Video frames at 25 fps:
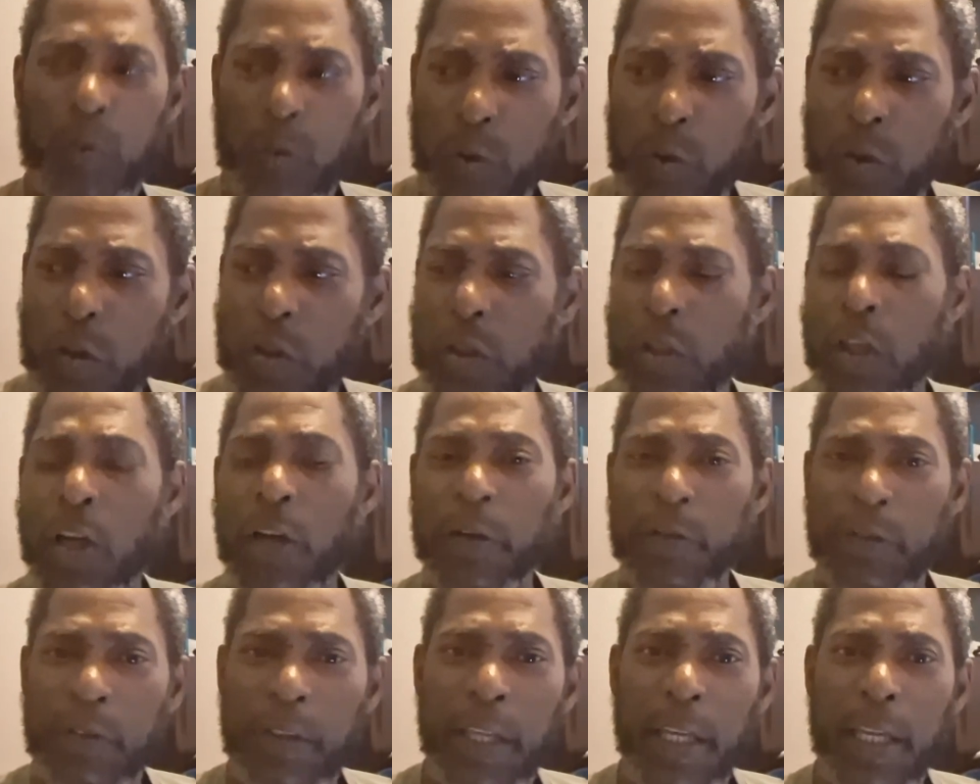
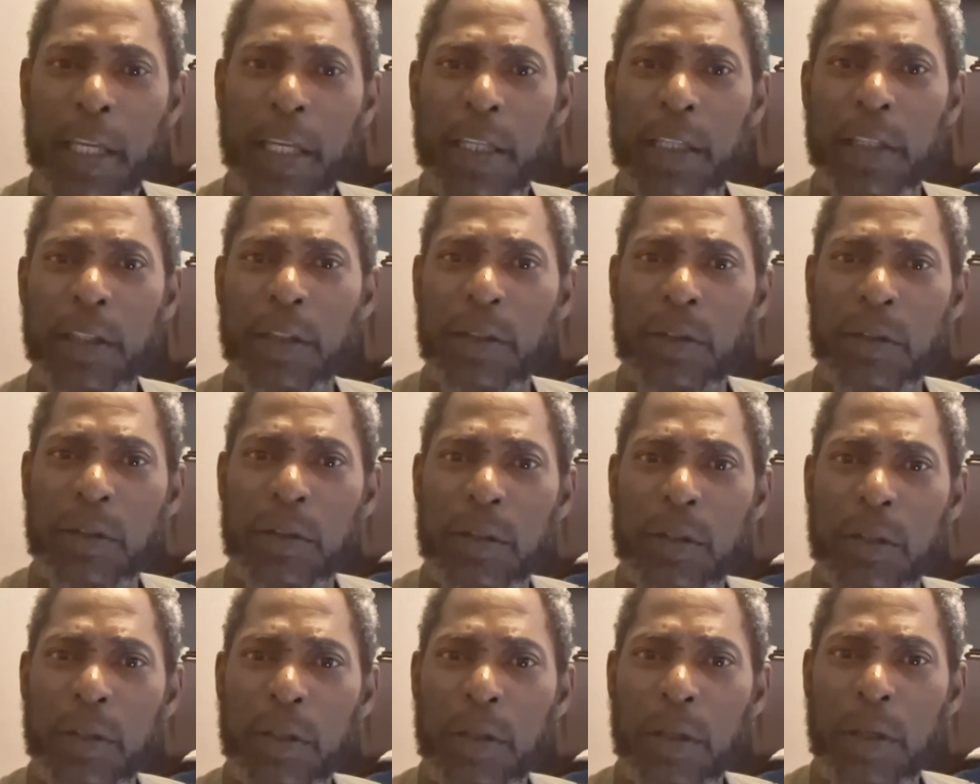certain things.
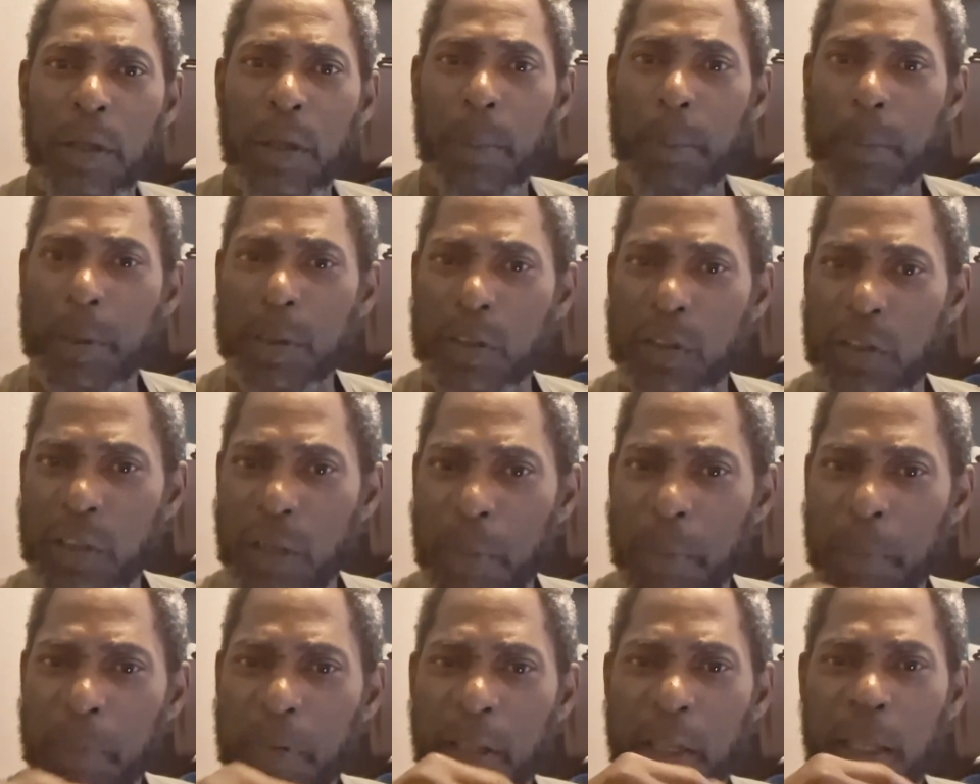But
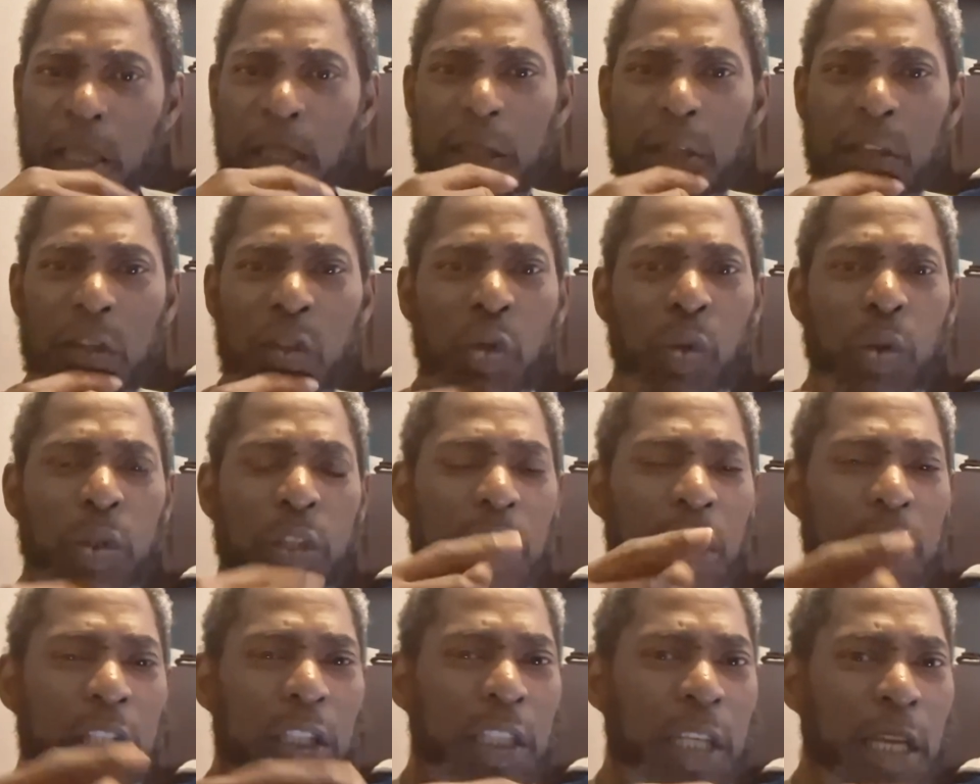some things you can
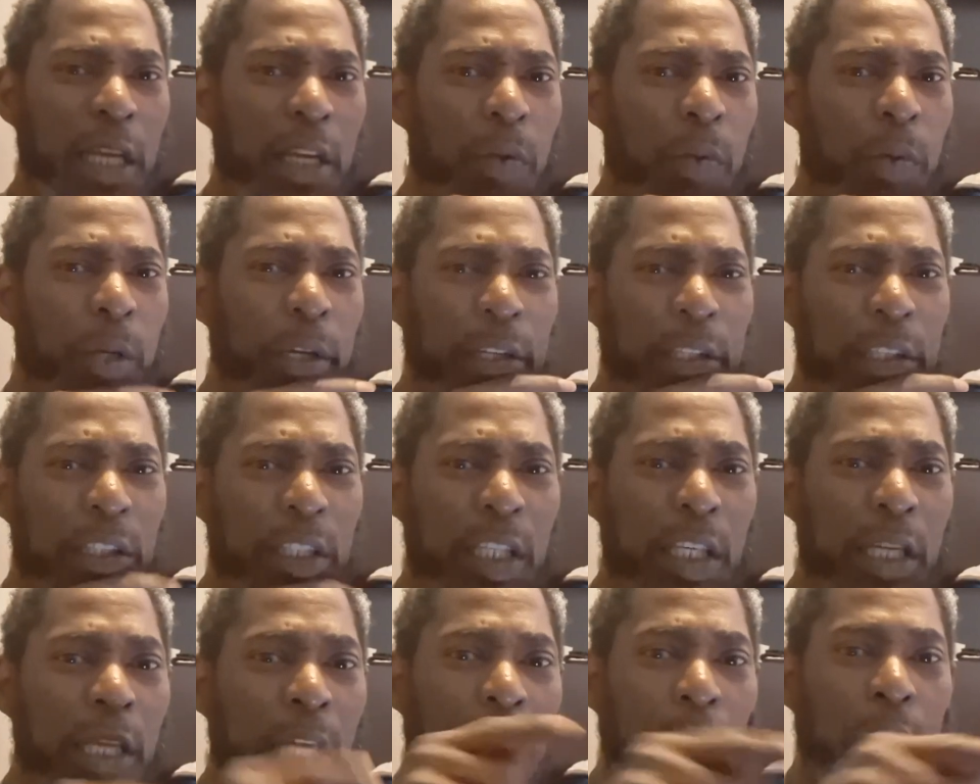just tell what he
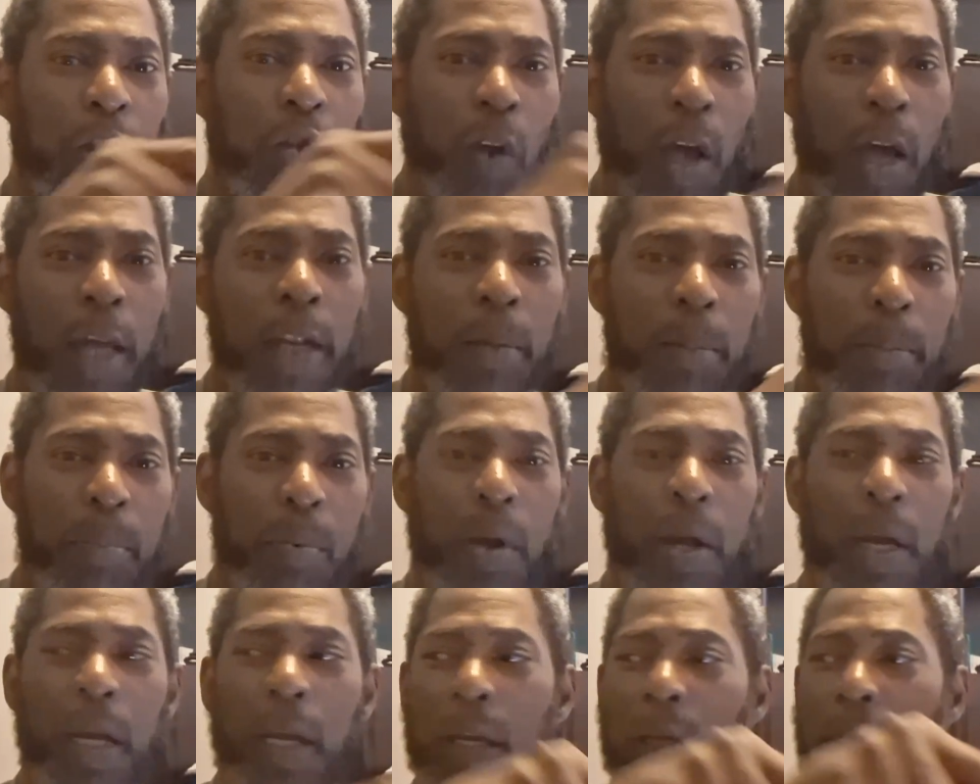teach. He trying to
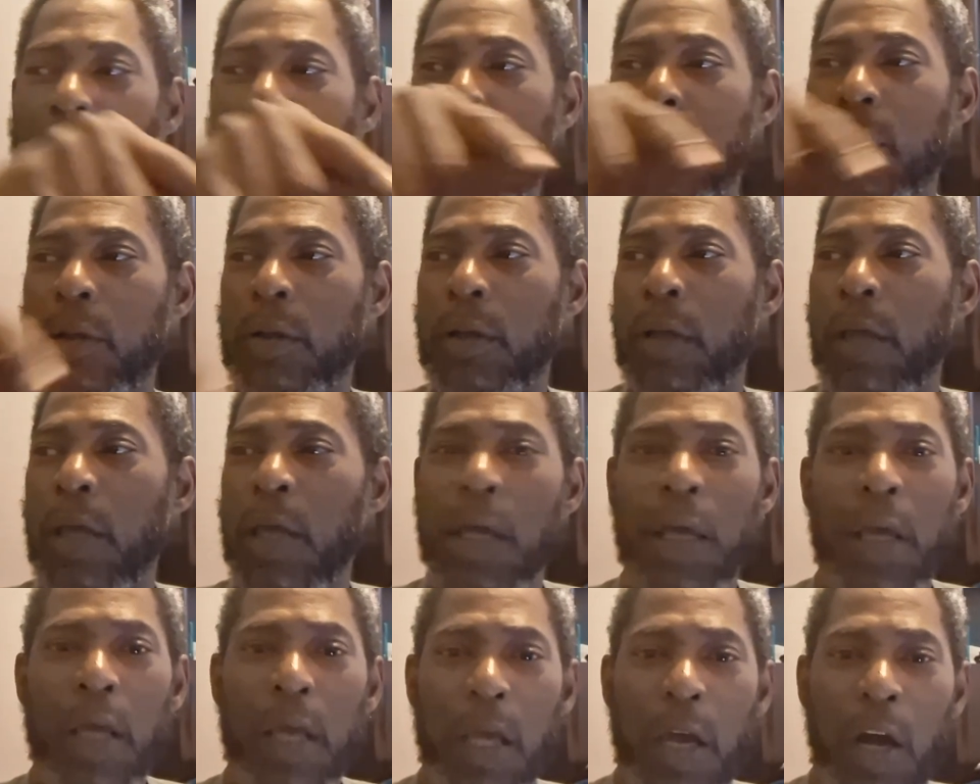bring
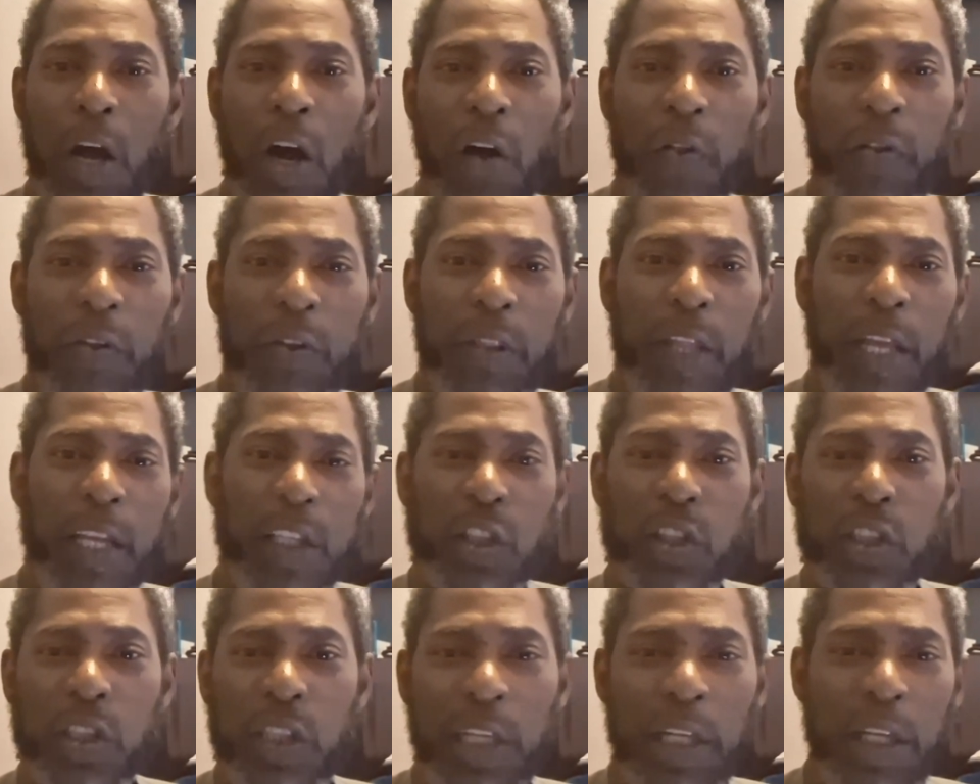other
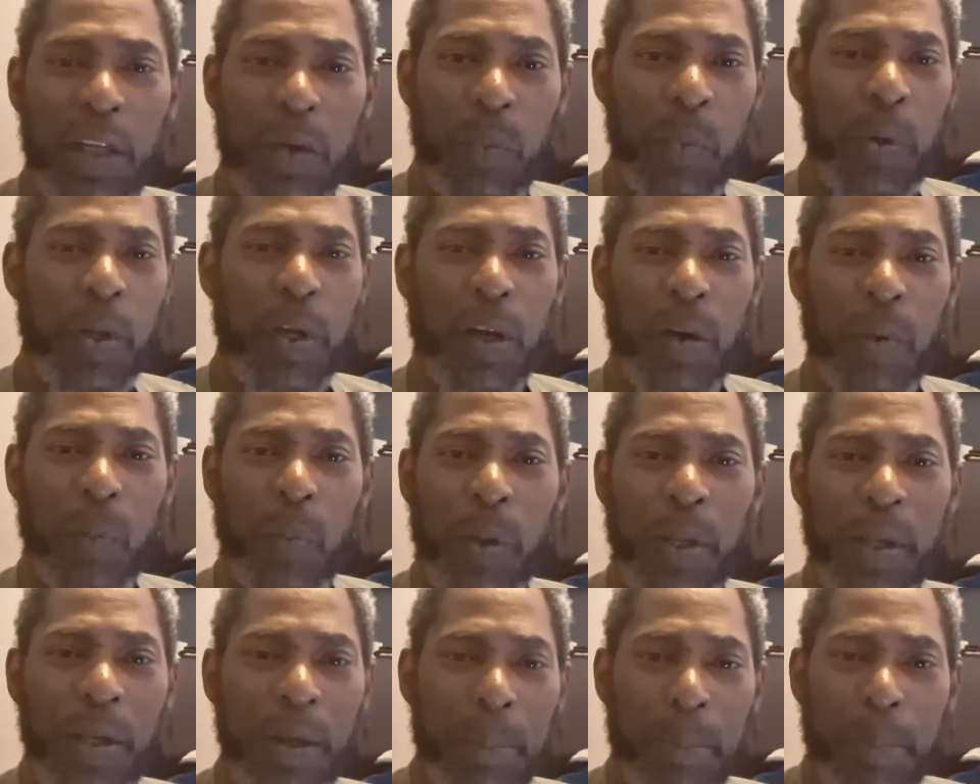nations in with her.
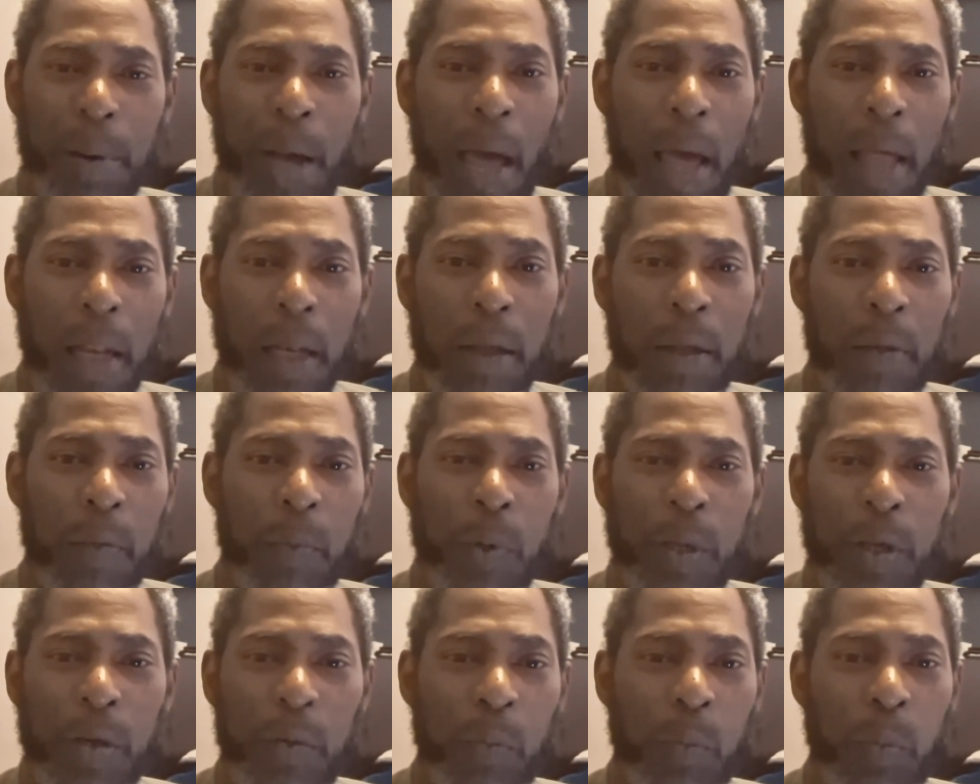
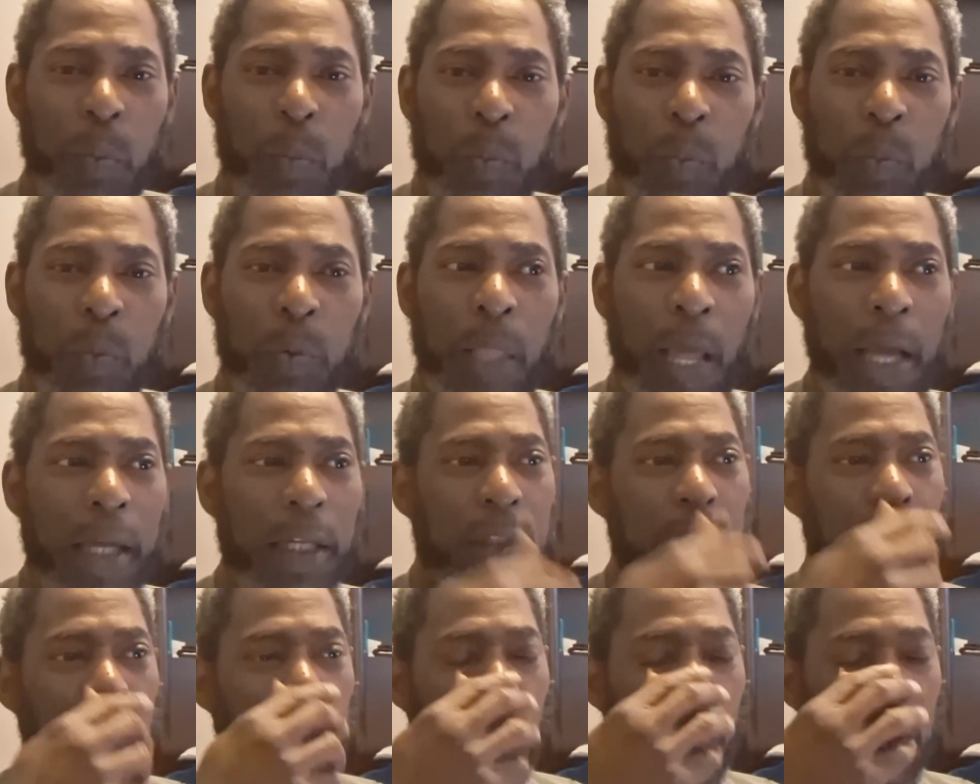When like
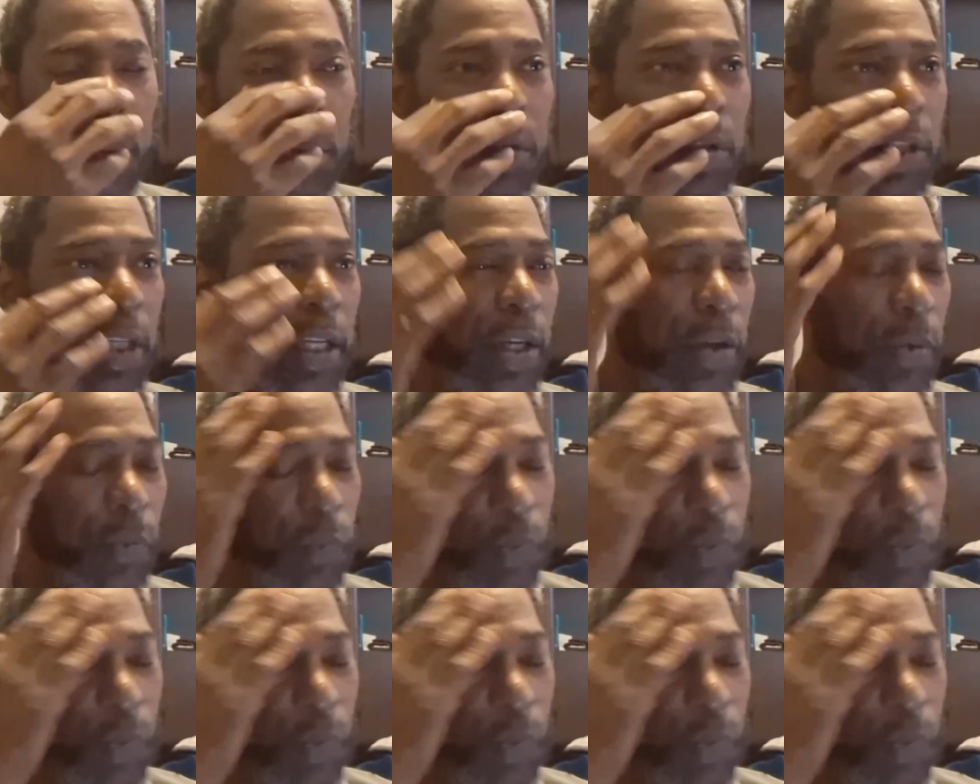the scripture he